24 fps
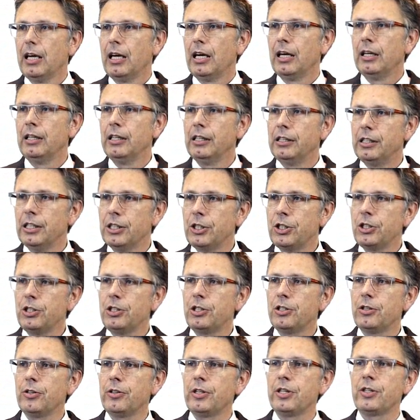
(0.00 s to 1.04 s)
In addition
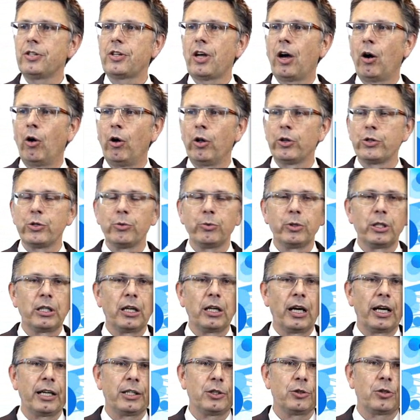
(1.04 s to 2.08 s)
to this, I also would
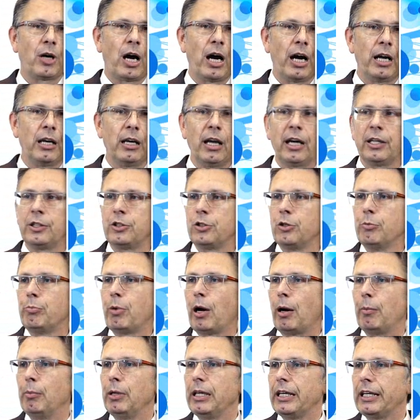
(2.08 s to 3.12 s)
like to highlight 2
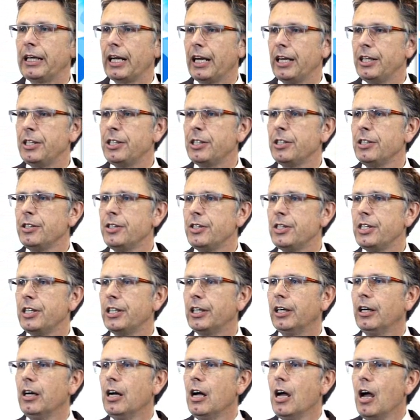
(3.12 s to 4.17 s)
publications
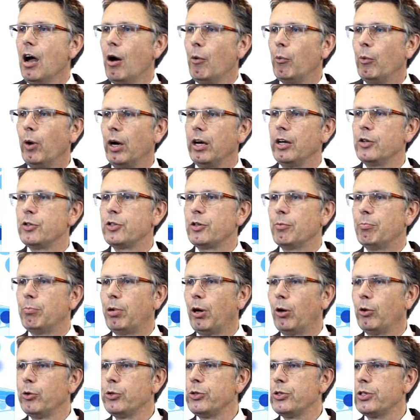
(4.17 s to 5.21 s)
here. One is a
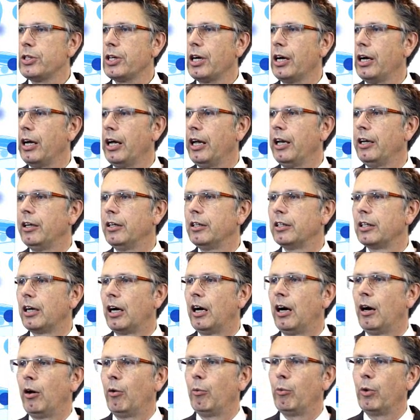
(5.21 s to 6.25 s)
poster and
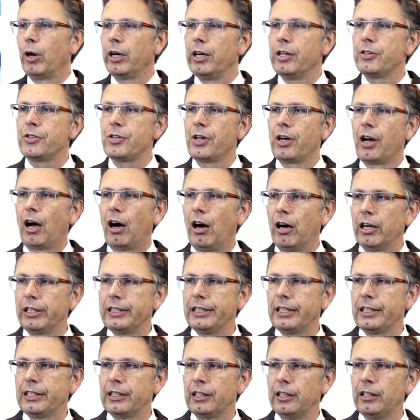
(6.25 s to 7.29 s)
one is an
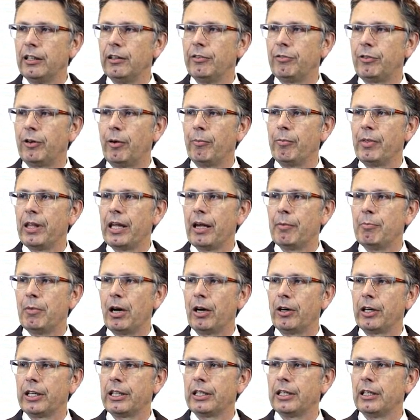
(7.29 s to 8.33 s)
article from the
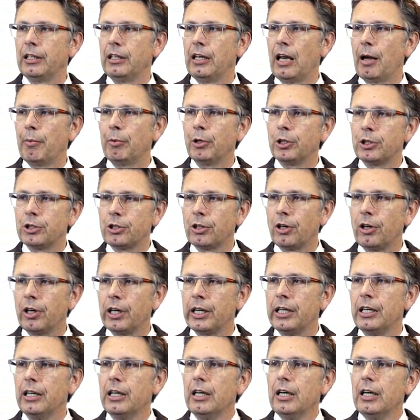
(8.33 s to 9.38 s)
American
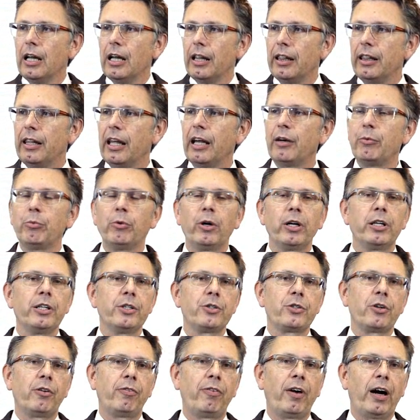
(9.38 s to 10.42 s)
laboratory. That one
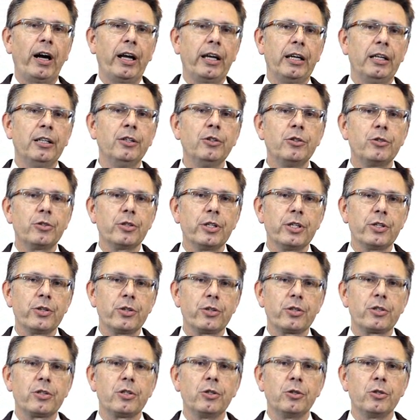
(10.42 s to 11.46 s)
is of high
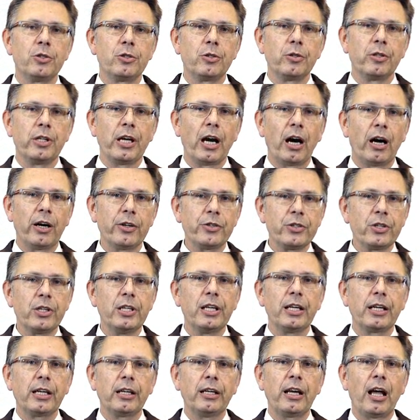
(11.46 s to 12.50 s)
interest due to the
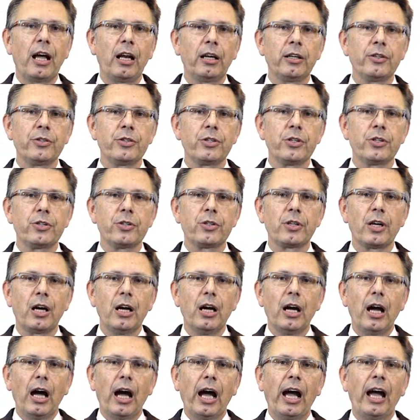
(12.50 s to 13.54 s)
arsenic analysis,
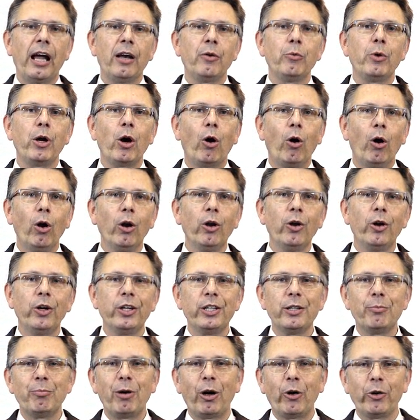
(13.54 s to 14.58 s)
and we all learned
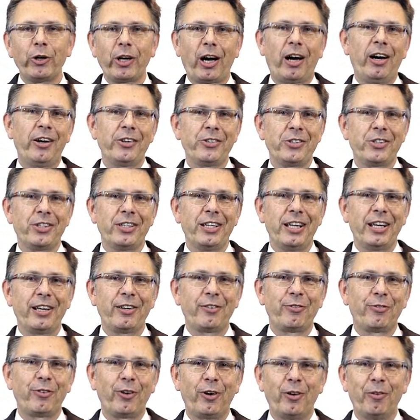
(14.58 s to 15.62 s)
about arsenic
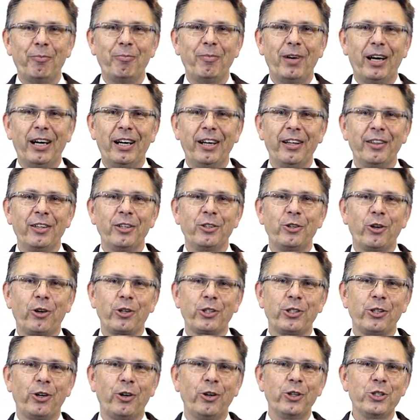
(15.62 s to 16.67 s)
from the
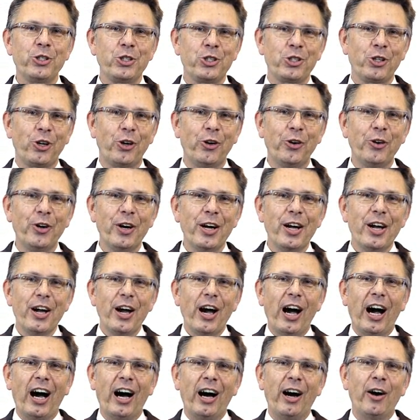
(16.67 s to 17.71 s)
Dr. Oz show,
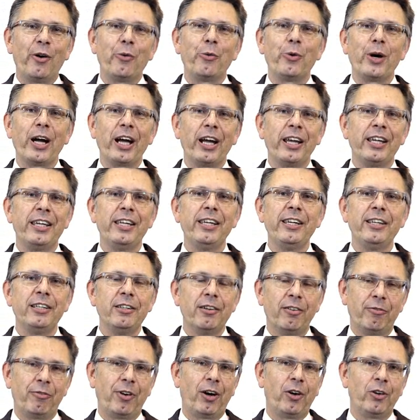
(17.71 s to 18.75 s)
where he
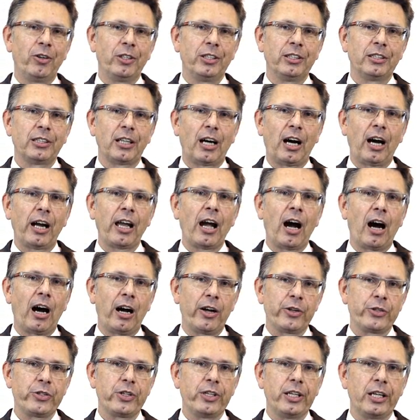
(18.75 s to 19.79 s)
found higher
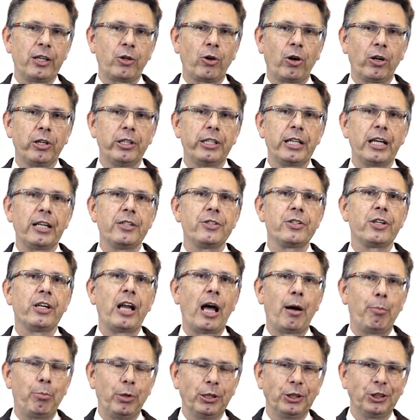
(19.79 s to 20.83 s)
arsenic contents in
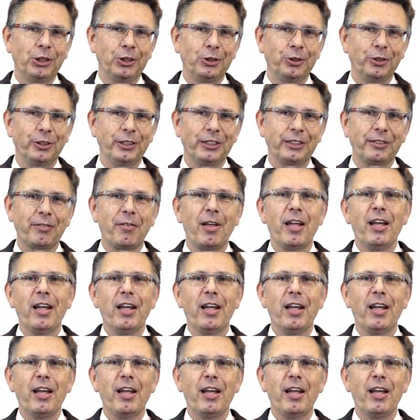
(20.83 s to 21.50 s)
apple juice.